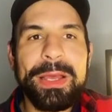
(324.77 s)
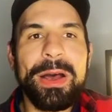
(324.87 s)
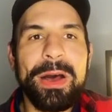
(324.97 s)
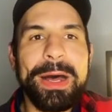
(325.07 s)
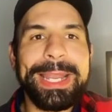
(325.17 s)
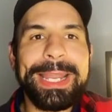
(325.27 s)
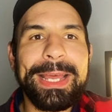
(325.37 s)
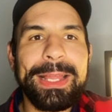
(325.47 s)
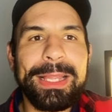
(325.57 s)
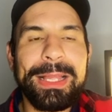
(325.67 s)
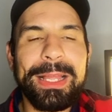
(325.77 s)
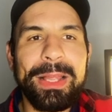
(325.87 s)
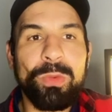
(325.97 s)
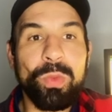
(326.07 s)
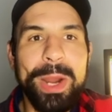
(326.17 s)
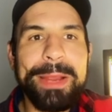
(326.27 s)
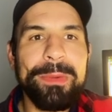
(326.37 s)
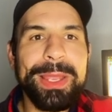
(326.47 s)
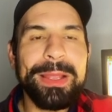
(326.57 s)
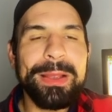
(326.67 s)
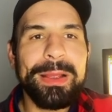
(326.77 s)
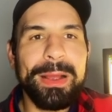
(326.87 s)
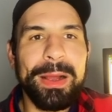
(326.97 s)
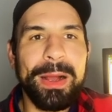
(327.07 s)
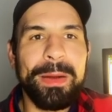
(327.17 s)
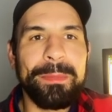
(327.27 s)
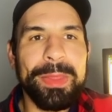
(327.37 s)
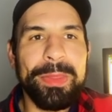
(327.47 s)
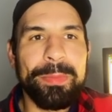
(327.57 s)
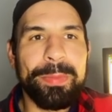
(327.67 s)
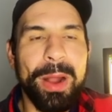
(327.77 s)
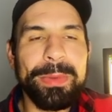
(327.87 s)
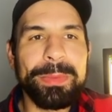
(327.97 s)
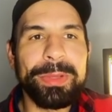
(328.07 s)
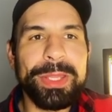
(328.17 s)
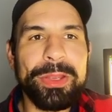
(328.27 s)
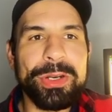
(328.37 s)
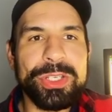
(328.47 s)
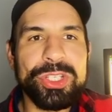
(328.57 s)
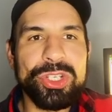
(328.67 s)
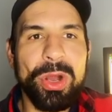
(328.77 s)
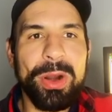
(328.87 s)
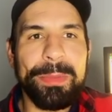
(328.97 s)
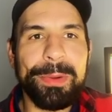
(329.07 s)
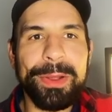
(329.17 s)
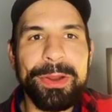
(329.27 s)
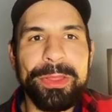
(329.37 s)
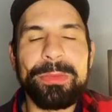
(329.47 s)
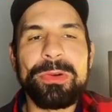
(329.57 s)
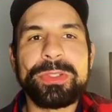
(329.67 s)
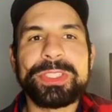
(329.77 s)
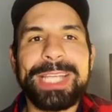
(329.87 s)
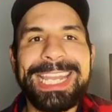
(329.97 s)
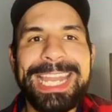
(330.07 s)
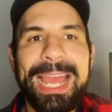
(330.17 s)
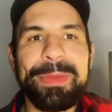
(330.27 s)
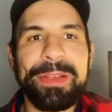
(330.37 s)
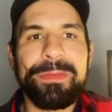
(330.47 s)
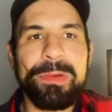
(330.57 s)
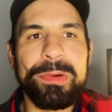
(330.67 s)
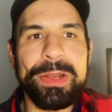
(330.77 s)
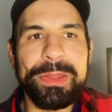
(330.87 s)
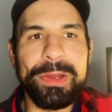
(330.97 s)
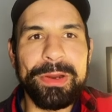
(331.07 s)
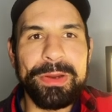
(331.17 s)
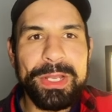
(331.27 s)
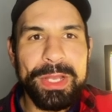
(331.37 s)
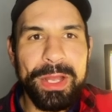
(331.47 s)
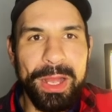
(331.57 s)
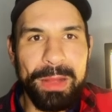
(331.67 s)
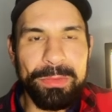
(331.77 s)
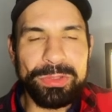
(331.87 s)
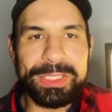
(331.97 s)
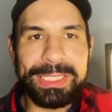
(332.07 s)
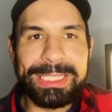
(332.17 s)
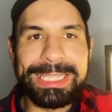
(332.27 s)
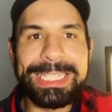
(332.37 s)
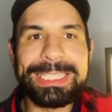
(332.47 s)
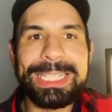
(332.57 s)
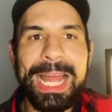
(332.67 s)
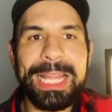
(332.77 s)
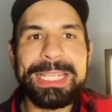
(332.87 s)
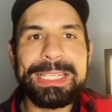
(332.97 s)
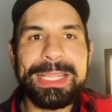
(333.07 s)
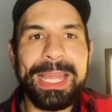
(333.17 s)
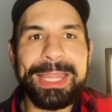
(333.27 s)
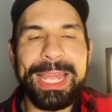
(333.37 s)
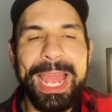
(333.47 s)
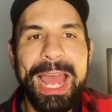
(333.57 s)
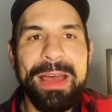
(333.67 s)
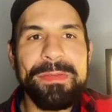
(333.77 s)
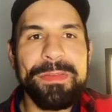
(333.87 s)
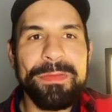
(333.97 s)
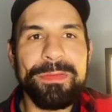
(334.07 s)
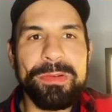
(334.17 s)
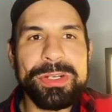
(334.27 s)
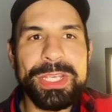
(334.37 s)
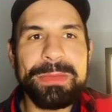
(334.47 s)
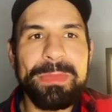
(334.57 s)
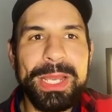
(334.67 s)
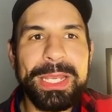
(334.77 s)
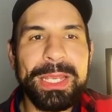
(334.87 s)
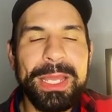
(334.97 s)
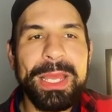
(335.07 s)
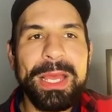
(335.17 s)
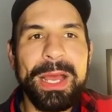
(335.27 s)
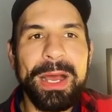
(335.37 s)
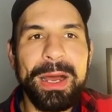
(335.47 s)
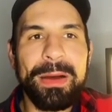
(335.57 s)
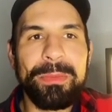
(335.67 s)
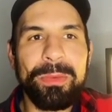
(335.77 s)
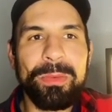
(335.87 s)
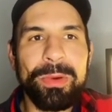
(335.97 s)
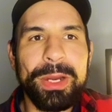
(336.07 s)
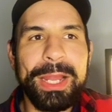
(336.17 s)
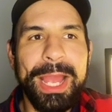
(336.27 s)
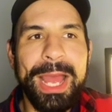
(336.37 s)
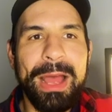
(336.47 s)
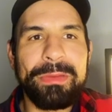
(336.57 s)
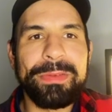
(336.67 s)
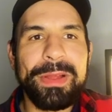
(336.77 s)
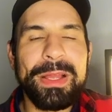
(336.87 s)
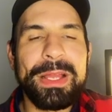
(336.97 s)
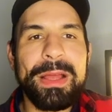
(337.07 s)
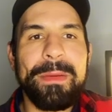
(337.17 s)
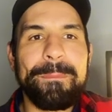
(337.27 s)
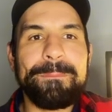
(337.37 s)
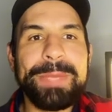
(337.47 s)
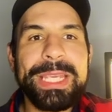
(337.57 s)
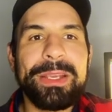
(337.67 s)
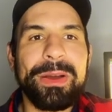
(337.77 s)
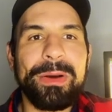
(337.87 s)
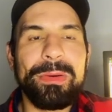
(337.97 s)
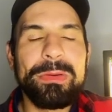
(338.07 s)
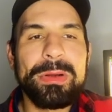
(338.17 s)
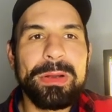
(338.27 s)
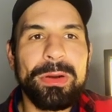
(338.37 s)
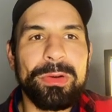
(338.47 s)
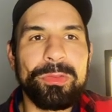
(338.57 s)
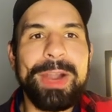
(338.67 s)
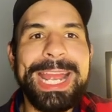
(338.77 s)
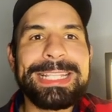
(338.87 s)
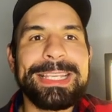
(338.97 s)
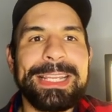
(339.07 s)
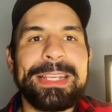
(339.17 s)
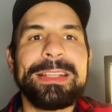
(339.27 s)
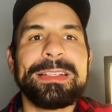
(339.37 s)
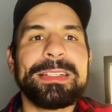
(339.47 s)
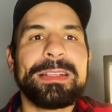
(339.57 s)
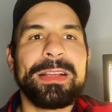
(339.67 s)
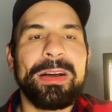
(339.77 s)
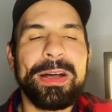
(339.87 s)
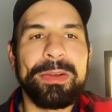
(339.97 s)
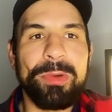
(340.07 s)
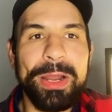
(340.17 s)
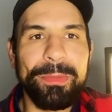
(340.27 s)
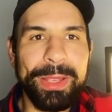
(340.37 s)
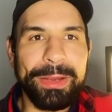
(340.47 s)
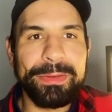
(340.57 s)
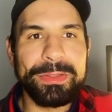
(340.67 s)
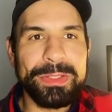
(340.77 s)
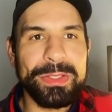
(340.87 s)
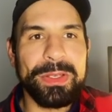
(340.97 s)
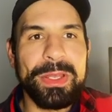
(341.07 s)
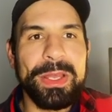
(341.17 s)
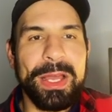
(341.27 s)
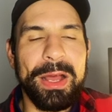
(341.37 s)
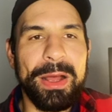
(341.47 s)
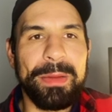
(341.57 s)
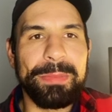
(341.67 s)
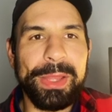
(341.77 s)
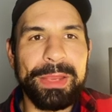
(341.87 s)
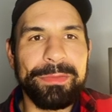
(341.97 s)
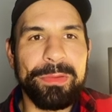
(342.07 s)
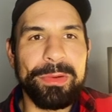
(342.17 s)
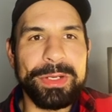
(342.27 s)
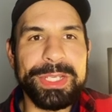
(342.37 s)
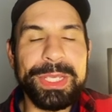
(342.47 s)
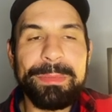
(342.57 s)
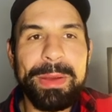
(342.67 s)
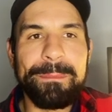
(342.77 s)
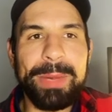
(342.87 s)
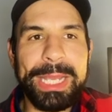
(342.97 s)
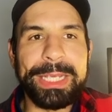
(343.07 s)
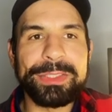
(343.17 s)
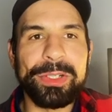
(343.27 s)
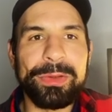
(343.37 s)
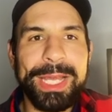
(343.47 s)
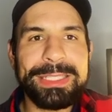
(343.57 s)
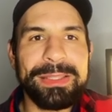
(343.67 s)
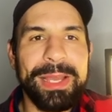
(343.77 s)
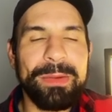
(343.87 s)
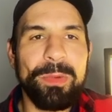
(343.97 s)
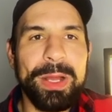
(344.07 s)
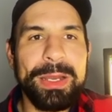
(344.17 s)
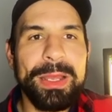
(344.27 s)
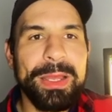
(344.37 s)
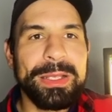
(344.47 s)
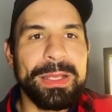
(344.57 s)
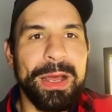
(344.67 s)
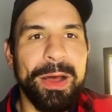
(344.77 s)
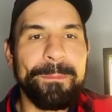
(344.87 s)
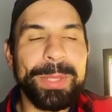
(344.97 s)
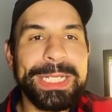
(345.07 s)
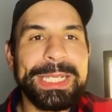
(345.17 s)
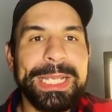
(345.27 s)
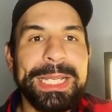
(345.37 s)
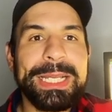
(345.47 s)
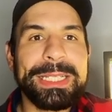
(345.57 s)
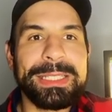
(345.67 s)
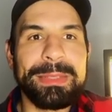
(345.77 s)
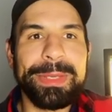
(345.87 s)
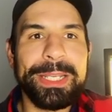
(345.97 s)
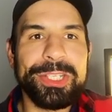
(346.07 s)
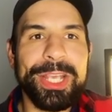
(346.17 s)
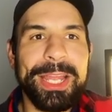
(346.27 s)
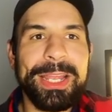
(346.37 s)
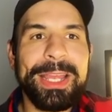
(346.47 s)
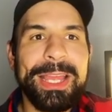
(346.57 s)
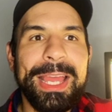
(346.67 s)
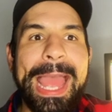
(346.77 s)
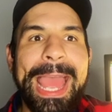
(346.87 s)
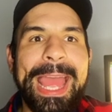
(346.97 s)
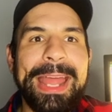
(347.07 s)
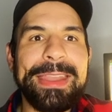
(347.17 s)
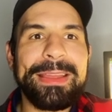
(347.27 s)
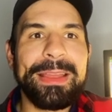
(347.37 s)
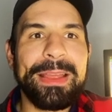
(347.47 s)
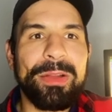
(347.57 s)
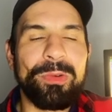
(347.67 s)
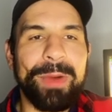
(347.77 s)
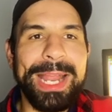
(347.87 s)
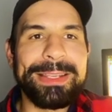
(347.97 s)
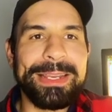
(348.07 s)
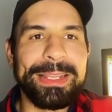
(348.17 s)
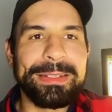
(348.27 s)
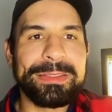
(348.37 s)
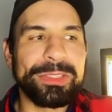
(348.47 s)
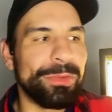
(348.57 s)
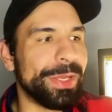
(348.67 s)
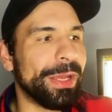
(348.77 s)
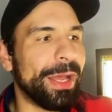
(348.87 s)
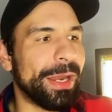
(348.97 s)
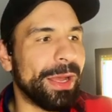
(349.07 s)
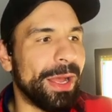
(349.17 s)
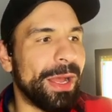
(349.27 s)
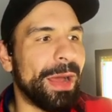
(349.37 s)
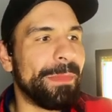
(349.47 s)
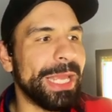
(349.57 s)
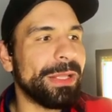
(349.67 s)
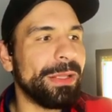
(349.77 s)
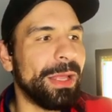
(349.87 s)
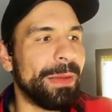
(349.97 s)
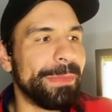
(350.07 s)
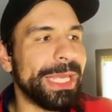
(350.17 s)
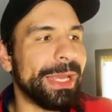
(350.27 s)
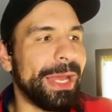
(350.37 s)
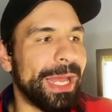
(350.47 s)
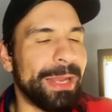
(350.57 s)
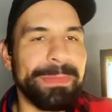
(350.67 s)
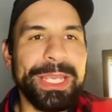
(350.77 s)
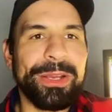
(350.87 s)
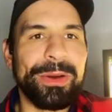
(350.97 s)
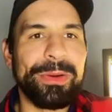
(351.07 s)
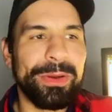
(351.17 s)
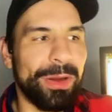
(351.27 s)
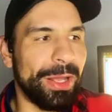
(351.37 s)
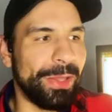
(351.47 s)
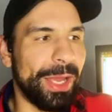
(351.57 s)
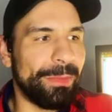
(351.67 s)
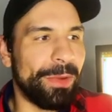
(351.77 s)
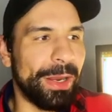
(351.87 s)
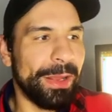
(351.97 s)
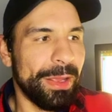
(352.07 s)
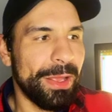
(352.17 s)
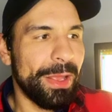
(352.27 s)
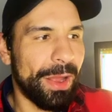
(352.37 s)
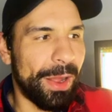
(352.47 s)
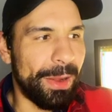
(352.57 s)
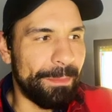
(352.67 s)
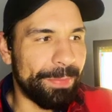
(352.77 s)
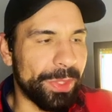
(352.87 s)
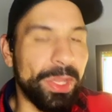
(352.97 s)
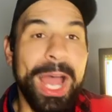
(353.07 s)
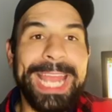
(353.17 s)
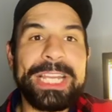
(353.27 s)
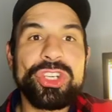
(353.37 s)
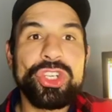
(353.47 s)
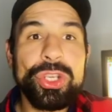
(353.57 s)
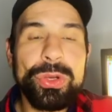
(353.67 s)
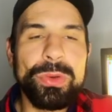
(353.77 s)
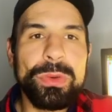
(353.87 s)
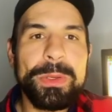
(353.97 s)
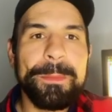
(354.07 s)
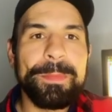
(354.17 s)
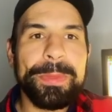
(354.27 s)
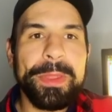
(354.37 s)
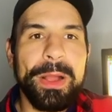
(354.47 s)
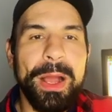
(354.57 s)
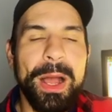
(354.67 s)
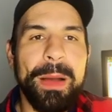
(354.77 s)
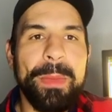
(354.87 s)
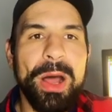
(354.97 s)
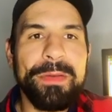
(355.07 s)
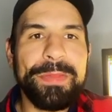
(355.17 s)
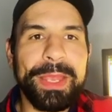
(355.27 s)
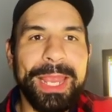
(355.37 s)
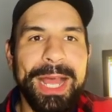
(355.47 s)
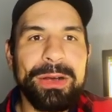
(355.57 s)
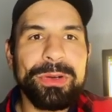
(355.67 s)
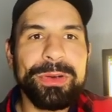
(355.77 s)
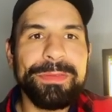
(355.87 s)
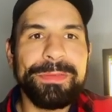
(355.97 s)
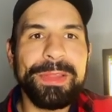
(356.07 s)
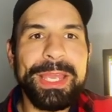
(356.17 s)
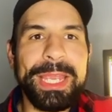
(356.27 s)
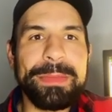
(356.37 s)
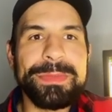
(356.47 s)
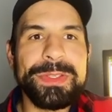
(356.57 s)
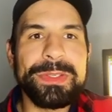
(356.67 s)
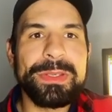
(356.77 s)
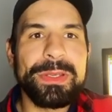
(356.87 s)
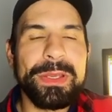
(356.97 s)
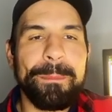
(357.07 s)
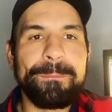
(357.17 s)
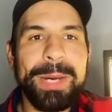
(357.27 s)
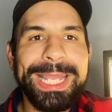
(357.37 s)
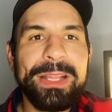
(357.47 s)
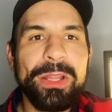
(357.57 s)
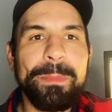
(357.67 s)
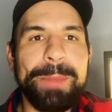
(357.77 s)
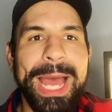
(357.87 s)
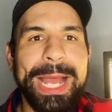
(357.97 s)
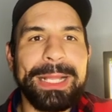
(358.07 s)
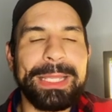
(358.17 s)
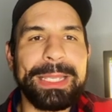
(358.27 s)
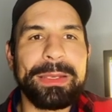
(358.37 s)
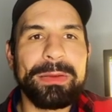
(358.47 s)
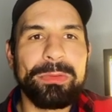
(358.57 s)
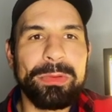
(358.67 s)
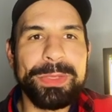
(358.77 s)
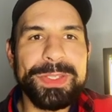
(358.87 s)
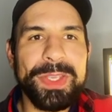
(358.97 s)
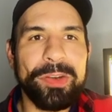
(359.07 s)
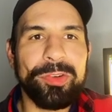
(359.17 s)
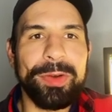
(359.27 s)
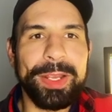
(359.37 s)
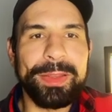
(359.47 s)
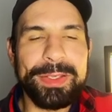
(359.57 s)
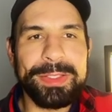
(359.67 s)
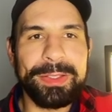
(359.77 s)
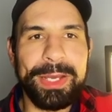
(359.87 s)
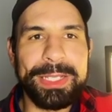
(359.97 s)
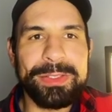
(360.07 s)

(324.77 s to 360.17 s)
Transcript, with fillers: On right wing, um, probably their star player, their most dynamic forward, their uh, most elite talent that they have for Team Mike, um, we're going to have Mikko Rantanen on right wing uh, playing for Team Mike. So that's line one. Uh, Bunting, Zibanejad, and Rantanen. So we got uh, a Michael, a Mika, and a Mikko on line one. Um, line two um, of the Calgary Flames, Michael Backlund will be centering this line.